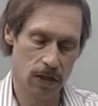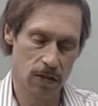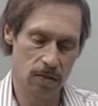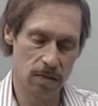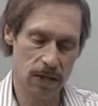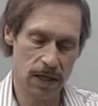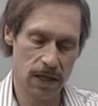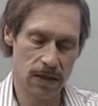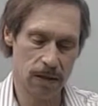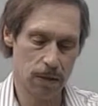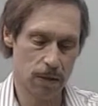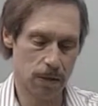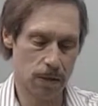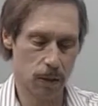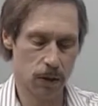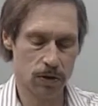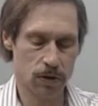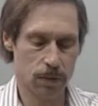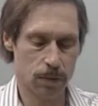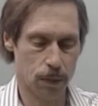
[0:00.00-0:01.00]
to me, the
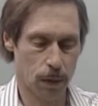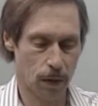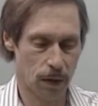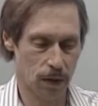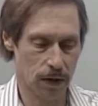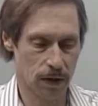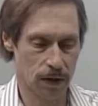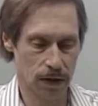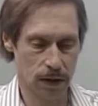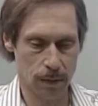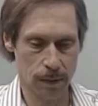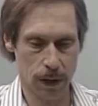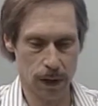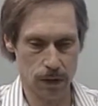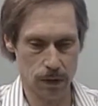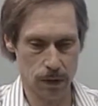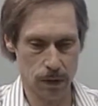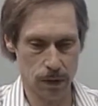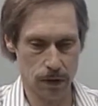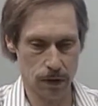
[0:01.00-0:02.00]
most important thing
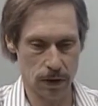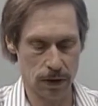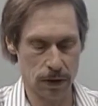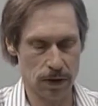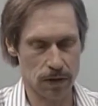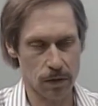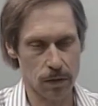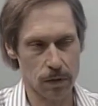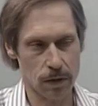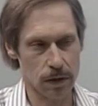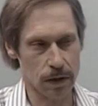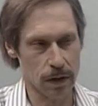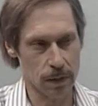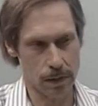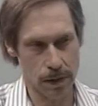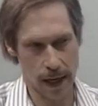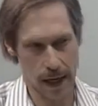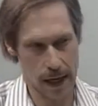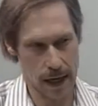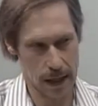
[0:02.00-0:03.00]
about unions isn't really the
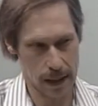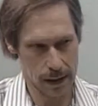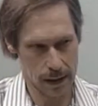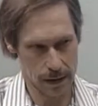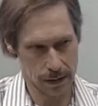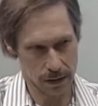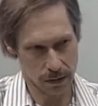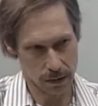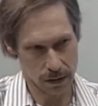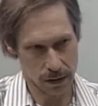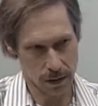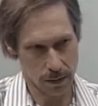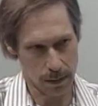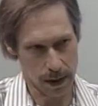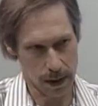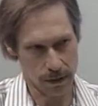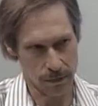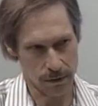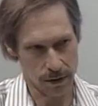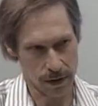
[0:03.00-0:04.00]
pay, it isn't really the
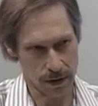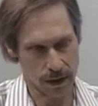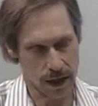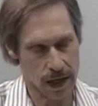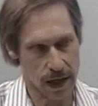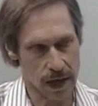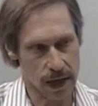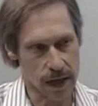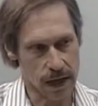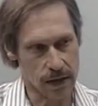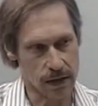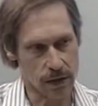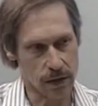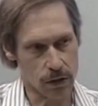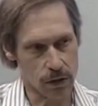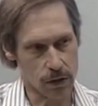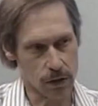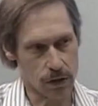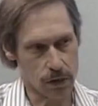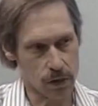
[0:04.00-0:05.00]
benefits, it's
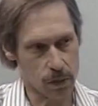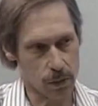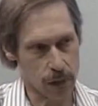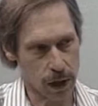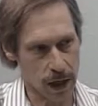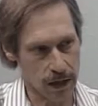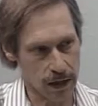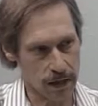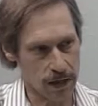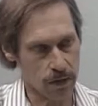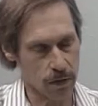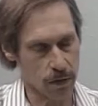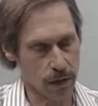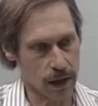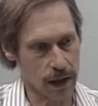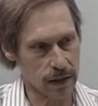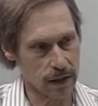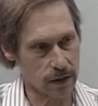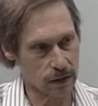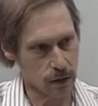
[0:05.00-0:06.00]
those due process
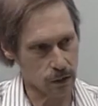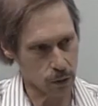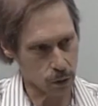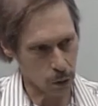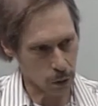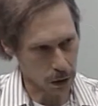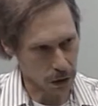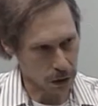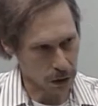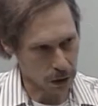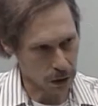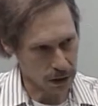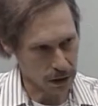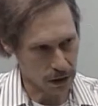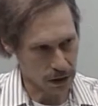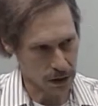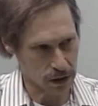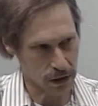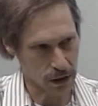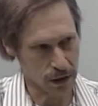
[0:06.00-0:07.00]
rights, it's those worker
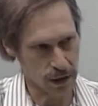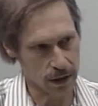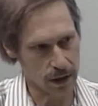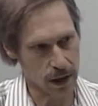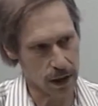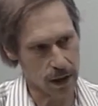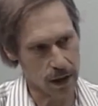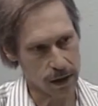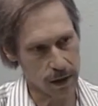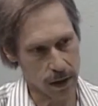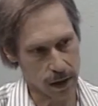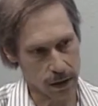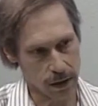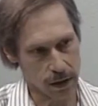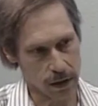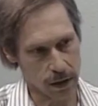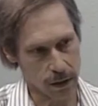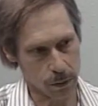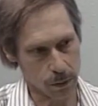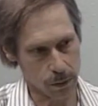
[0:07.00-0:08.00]
conditions that I
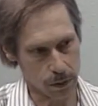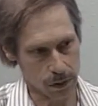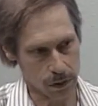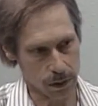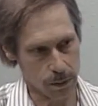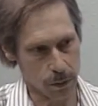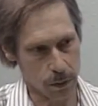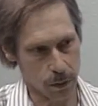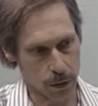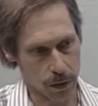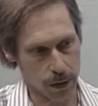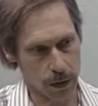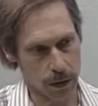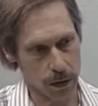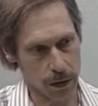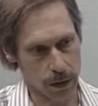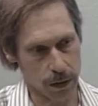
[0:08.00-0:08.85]
think are really important.